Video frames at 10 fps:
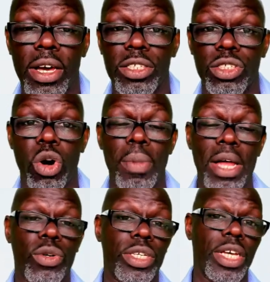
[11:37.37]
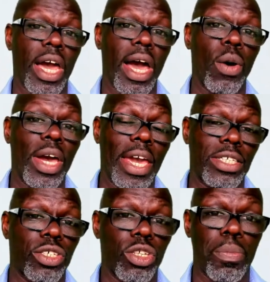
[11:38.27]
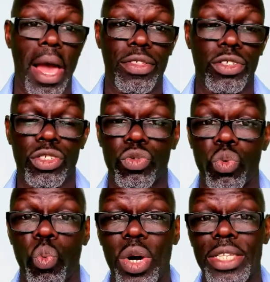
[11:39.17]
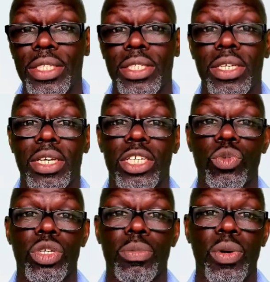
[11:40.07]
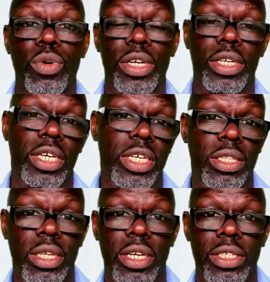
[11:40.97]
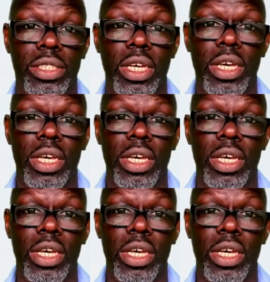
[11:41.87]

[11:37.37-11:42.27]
start by looking at our external pathogen, wind is going to be one of the key things.